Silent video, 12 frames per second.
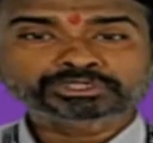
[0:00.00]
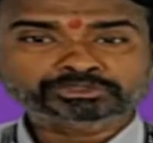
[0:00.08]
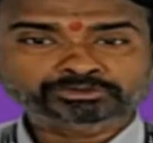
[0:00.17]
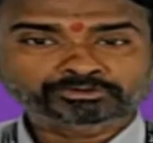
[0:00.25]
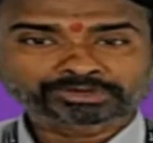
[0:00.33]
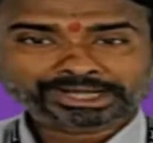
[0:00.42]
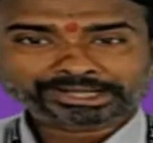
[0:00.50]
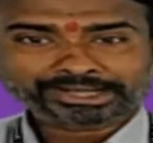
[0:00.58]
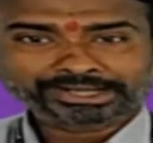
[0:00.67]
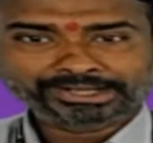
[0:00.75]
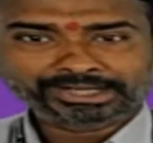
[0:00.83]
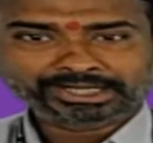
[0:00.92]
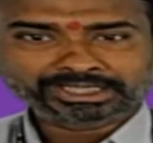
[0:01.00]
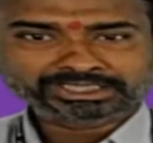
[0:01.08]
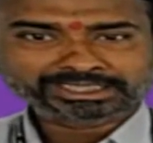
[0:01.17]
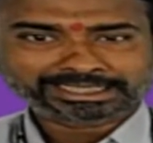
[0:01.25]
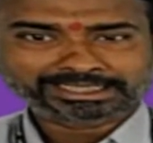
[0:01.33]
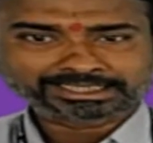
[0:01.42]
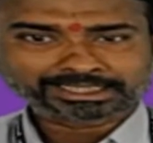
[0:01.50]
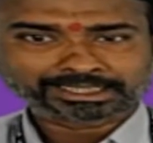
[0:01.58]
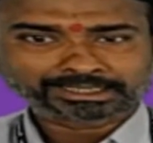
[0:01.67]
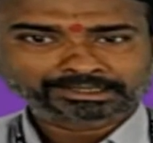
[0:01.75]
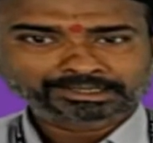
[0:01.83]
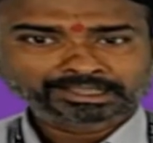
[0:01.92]
student entity is
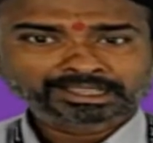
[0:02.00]
concerned,